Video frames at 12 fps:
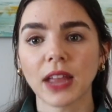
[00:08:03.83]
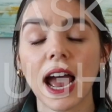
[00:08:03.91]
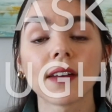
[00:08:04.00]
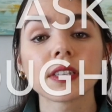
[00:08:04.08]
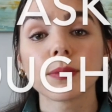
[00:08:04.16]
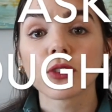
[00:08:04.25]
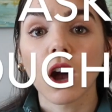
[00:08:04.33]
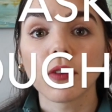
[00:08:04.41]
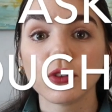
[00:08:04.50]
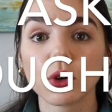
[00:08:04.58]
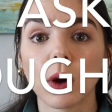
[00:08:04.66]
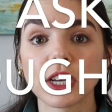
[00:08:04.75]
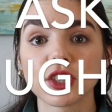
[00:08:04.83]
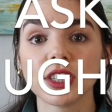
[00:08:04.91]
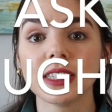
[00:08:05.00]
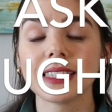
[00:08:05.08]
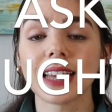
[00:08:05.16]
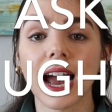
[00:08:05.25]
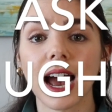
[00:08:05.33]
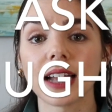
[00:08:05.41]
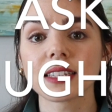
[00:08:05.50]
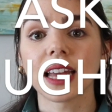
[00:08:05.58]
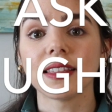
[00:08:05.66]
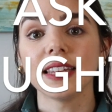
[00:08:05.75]
Have some thoughtful questions to
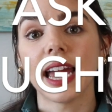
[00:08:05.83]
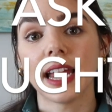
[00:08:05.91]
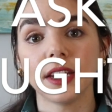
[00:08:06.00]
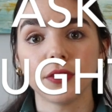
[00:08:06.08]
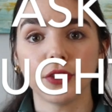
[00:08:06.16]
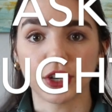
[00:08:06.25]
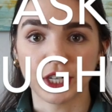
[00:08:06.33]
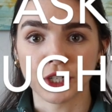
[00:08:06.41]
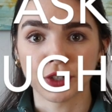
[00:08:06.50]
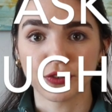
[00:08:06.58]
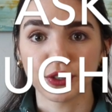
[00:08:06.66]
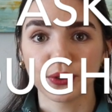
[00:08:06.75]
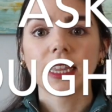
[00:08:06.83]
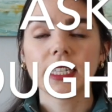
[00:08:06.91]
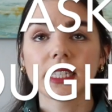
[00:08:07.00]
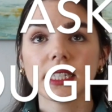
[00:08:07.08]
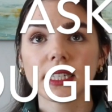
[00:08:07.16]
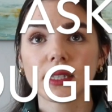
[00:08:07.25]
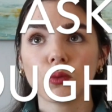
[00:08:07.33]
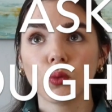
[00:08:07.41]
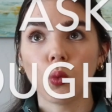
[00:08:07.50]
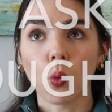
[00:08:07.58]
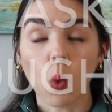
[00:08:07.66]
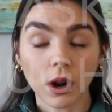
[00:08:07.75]
ask at the end of your interview. This is
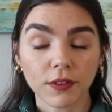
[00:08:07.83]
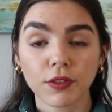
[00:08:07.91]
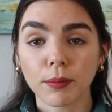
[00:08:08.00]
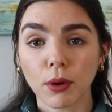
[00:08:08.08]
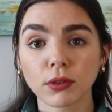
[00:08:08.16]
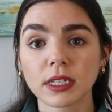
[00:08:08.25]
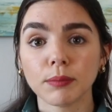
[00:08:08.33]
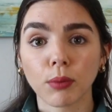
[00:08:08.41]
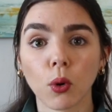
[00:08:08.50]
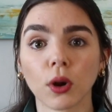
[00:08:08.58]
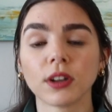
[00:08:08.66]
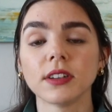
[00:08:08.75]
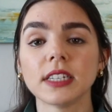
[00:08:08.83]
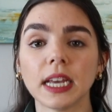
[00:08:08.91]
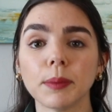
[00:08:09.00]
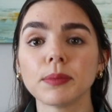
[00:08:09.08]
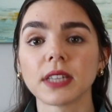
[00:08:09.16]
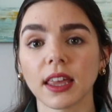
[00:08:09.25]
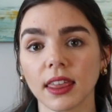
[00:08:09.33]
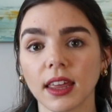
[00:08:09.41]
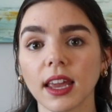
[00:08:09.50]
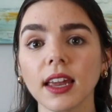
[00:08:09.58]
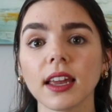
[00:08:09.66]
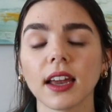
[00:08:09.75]
one of the most important tips, I
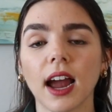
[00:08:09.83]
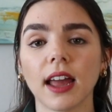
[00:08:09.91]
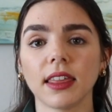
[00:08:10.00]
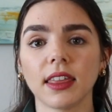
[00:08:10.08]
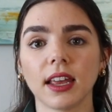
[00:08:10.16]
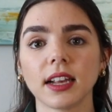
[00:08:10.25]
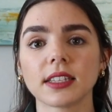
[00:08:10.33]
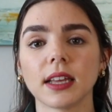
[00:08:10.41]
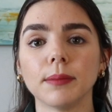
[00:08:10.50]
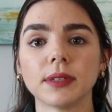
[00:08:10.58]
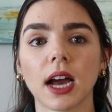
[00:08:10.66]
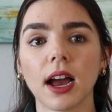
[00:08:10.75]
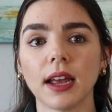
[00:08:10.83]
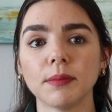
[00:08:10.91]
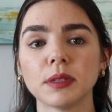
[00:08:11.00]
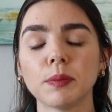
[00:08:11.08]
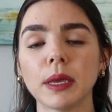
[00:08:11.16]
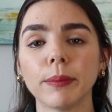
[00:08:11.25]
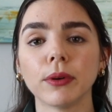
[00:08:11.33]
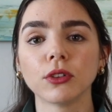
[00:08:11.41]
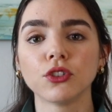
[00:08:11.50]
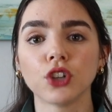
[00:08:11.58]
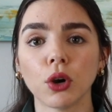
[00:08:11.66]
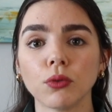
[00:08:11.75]
think. I think sometimes people
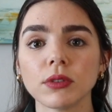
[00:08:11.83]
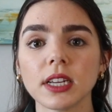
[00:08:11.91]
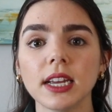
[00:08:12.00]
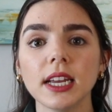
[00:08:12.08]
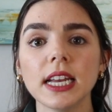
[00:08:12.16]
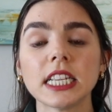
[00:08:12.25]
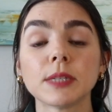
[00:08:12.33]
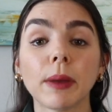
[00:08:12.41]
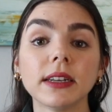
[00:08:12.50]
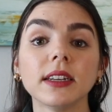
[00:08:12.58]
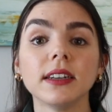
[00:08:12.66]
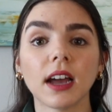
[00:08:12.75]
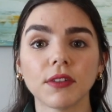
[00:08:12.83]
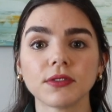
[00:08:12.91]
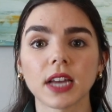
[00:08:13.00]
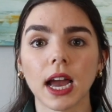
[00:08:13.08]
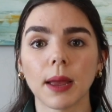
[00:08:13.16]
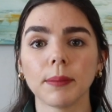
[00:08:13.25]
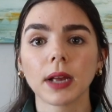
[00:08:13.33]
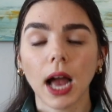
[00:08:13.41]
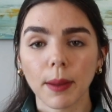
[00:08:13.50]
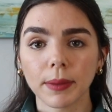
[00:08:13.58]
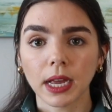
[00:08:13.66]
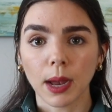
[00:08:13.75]
don't spend enough time
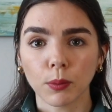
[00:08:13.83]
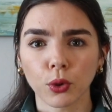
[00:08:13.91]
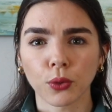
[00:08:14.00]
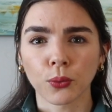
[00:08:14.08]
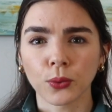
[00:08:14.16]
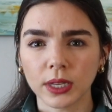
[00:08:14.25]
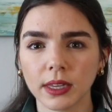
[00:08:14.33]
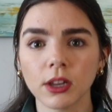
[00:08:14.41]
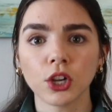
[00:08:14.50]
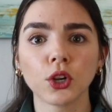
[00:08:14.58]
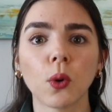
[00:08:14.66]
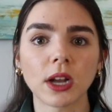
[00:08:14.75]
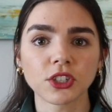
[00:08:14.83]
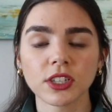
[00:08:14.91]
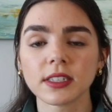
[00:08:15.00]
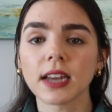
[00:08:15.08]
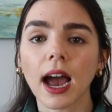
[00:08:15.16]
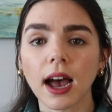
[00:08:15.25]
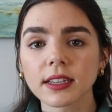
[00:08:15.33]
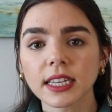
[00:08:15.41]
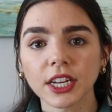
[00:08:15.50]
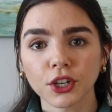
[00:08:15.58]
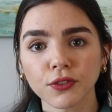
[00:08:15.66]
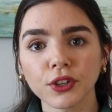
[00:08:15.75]
coming up with really good questions to
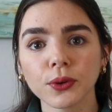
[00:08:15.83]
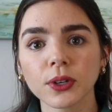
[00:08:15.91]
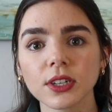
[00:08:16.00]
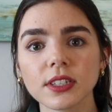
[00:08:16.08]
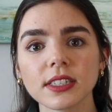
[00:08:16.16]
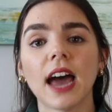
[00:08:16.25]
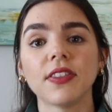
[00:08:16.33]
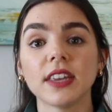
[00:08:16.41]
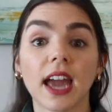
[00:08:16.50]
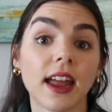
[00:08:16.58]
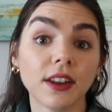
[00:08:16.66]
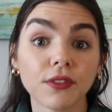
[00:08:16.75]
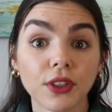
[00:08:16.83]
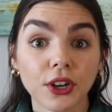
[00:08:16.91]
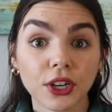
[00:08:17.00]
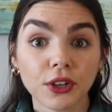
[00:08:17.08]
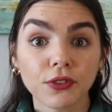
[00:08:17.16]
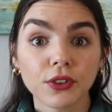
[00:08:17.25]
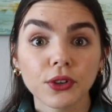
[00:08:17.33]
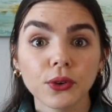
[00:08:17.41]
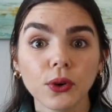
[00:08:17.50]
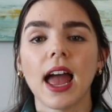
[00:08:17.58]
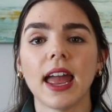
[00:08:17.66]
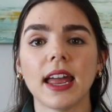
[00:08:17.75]
ask interviewers at the end of their
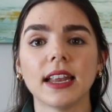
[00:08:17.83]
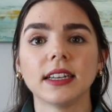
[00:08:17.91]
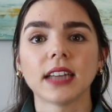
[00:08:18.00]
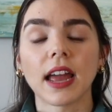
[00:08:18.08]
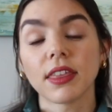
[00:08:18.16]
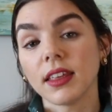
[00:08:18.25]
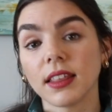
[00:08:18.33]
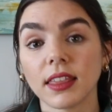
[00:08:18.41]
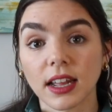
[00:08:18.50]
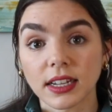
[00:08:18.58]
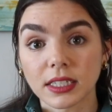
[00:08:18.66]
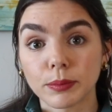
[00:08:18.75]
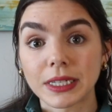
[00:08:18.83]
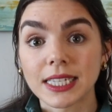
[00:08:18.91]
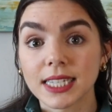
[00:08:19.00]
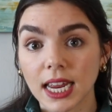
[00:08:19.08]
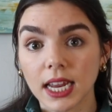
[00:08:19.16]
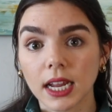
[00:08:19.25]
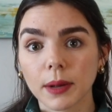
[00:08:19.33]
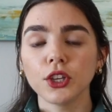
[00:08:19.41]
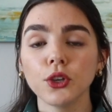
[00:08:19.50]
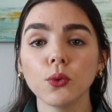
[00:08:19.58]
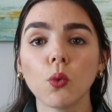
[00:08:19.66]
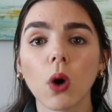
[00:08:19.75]
interview, and I think that that's a mistake.
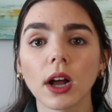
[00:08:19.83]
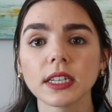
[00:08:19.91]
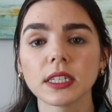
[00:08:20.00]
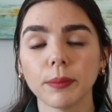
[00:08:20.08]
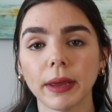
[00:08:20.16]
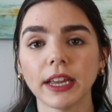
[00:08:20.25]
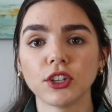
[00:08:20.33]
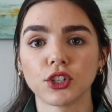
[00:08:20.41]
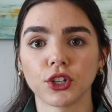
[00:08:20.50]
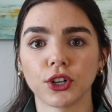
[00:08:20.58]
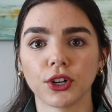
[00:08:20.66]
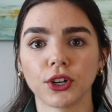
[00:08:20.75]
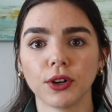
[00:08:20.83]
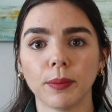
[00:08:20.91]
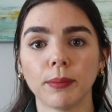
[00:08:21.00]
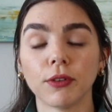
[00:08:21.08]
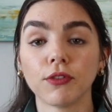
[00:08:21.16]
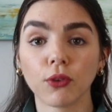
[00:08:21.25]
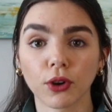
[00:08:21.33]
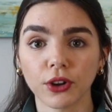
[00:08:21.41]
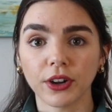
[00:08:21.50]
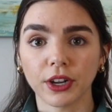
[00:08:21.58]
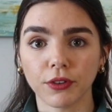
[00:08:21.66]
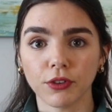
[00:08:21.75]
You want to make sure before
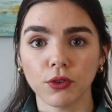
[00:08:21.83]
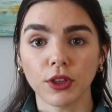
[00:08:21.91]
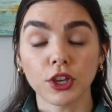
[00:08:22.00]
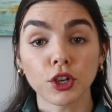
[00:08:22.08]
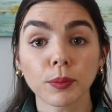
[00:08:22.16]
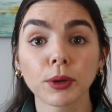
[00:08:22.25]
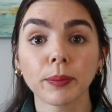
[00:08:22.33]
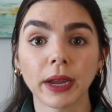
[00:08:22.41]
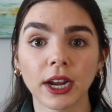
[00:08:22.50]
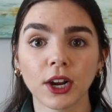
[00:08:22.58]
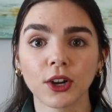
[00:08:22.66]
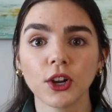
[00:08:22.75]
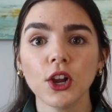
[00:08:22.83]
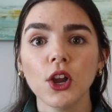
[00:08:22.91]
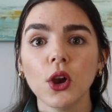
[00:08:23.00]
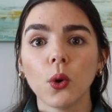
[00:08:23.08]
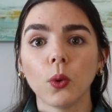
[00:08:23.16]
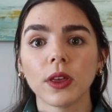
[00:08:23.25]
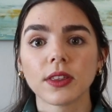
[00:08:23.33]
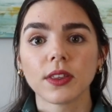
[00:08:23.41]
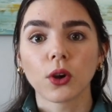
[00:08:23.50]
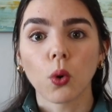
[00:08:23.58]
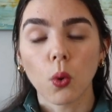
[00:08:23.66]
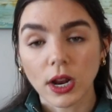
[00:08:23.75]
your interview that you're prepared with
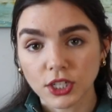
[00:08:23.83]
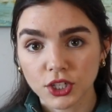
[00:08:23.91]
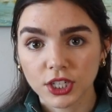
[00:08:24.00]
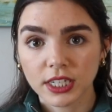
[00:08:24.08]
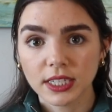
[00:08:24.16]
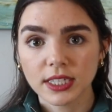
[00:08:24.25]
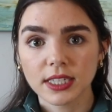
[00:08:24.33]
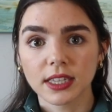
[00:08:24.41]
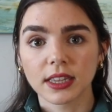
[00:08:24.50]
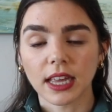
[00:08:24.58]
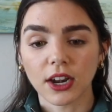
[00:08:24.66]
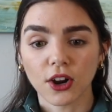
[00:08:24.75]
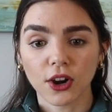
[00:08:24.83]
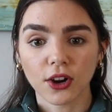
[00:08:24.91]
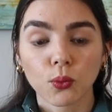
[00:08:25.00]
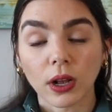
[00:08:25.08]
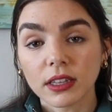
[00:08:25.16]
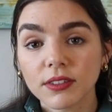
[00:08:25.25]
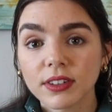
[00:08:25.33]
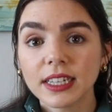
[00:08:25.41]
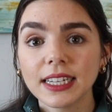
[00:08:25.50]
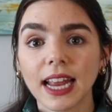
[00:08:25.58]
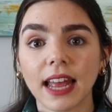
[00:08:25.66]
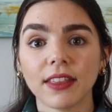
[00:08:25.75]
questions that are
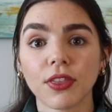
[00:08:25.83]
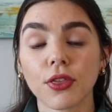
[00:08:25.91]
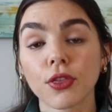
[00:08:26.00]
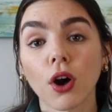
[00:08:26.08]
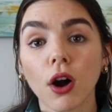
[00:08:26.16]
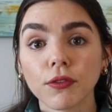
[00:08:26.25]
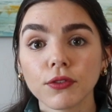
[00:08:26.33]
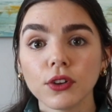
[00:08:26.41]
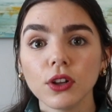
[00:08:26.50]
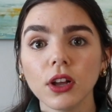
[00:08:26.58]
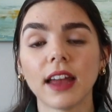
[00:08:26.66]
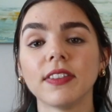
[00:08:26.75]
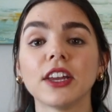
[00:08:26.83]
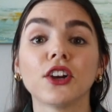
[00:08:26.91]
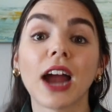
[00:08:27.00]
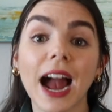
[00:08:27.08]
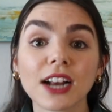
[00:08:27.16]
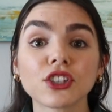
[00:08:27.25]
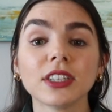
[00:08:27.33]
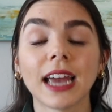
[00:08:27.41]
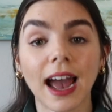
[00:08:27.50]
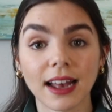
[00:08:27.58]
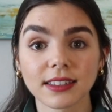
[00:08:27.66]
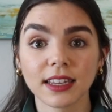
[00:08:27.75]
relevant and thoughtful and that you're actually
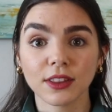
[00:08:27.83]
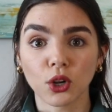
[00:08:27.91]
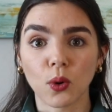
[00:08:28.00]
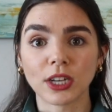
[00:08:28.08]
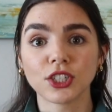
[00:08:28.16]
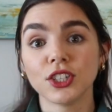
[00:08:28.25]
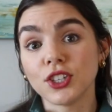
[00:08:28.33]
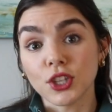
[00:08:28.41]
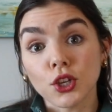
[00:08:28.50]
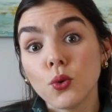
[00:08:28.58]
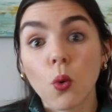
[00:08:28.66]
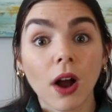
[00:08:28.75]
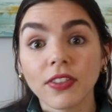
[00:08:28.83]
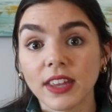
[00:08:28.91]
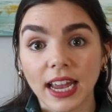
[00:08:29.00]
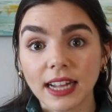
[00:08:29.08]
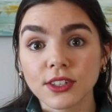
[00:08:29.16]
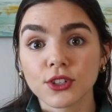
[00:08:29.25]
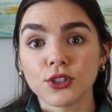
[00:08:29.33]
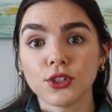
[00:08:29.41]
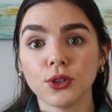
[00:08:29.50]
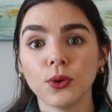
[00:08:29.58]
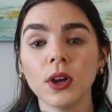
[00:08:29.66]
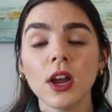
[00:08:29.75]
asking the questions that you want the answers
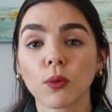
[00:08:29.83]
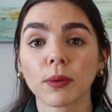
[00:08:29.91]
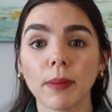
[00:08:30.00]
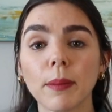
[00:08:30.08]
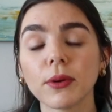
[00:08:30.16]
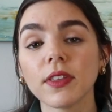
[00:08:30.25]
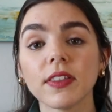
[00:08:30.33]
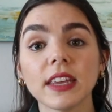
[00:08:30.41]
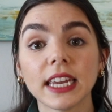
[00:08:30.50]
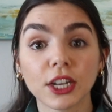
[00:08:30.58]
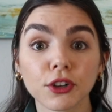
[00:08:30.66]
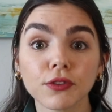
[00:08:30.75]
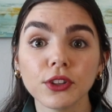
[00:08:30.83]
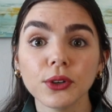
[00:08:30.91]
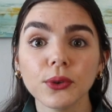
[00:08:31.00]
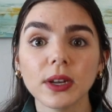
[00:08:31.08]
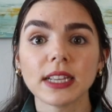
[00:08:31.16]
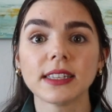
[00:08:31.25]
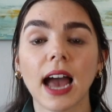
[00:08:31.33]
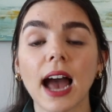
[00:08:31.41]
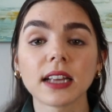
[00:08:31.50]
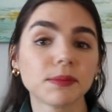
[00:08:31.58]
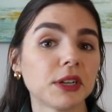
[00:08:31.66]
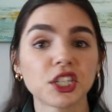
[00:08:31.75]
to. Remember that the interview is
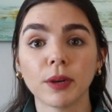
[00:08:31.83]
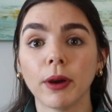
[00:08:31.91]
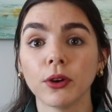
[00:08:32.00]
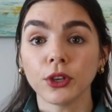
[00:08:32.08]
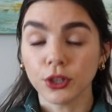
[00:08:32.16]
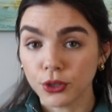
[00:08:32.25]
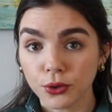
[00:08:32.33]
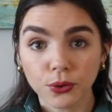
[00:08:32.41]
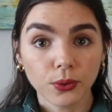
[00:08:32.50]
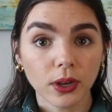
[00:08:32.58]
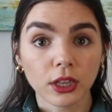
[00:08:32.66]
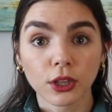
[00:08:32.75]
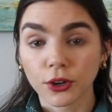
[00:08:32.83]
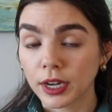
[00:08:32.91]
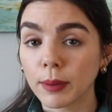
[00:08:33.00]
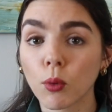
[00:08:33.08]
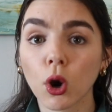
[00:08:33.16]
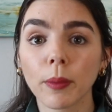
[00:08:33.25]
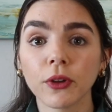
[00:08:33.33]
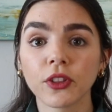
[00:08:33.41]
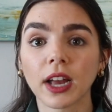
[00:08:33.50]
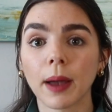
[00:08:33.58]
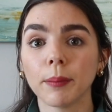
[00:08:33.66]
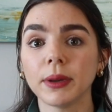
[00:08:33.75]
as much about about you learning more about the
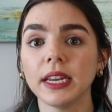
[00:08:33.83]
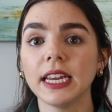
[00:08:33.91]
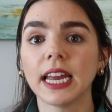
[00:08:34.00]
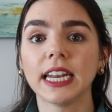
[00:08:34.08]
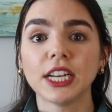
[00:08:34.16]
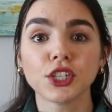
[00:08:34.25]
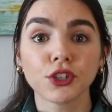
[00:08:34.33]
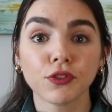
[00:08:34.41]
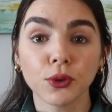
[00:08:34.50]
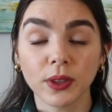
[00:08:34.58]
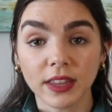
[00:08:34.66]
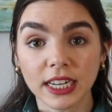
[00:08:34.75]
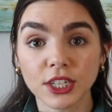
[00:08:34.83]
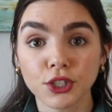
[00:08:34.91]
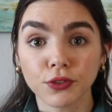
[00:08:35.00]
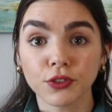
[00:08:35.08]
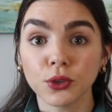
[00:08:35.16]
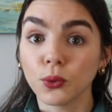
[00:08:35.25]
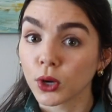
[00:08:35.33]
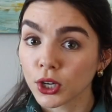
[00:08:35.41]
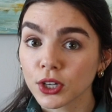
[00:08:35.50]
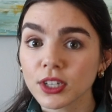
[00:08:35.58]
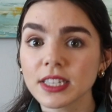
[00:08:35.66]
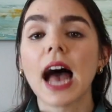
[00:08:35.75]
company and interviewing the
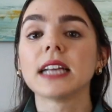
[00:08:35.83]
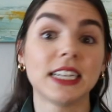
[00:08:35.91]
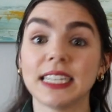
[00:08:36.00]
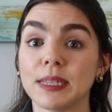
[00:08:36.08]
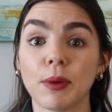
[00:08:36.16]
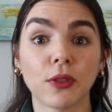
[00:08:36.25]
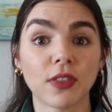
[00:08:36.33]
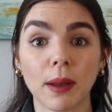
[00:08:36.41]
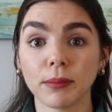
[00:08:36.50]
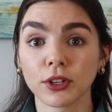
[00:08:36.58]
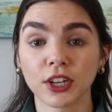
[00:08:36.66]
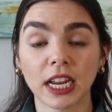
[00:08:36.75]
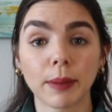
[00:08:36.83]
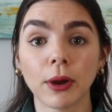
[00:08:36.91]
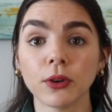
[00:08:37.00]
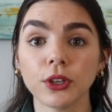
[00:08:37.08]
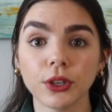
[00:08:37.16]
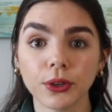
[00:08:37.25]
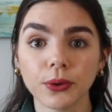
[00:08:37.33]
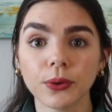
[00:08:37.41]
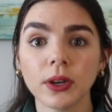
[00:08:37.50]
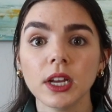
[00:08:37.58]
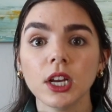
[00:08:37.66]
interviewers as it is about them learning about you.